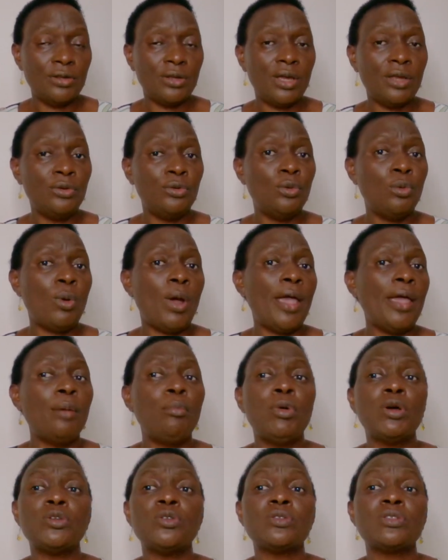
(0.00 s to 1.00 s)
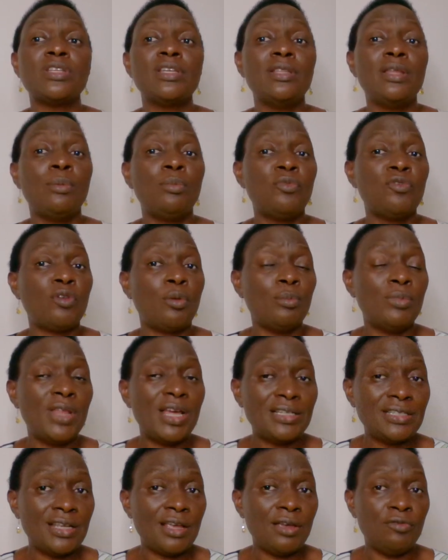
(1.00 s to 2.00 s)
and you were able to see them from
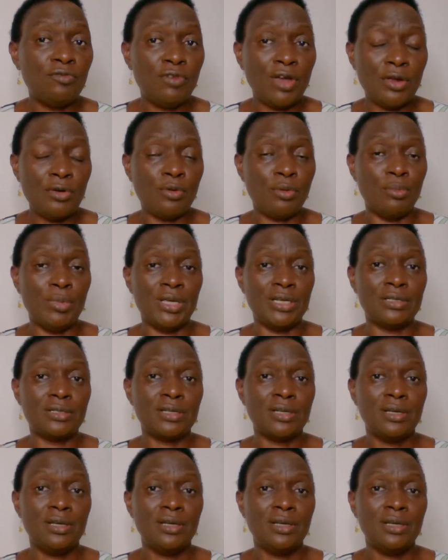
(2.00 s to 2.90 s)
that environment,